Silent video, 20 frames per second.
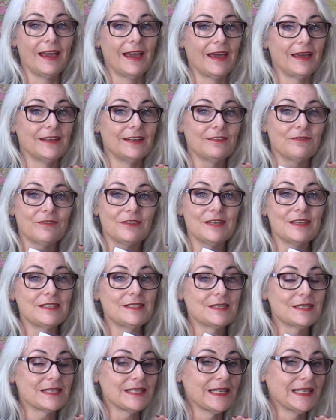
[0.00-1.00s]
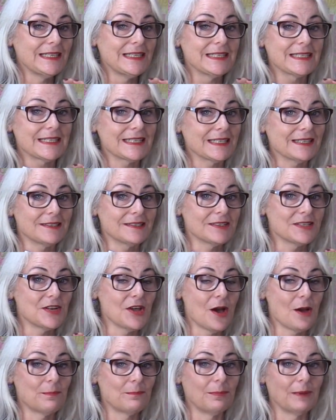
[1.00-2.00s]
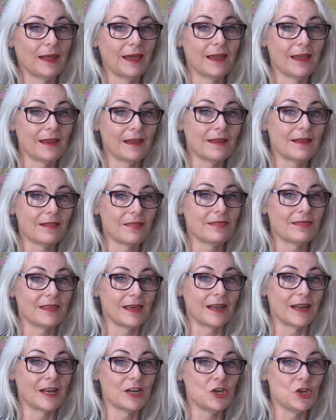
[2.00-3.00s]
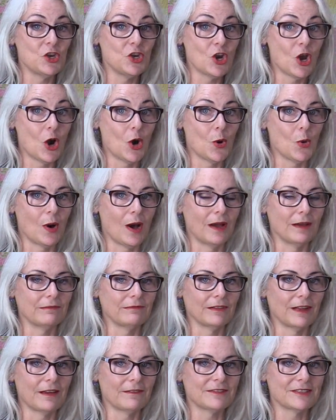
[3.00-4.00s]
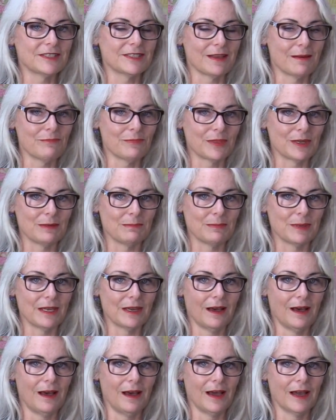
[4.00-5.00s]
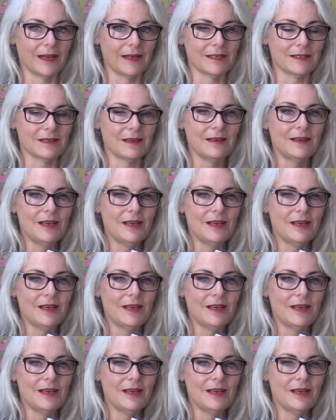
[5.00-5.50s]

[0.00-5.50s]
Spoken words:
And if this list is not blank, then I know I've left something behind.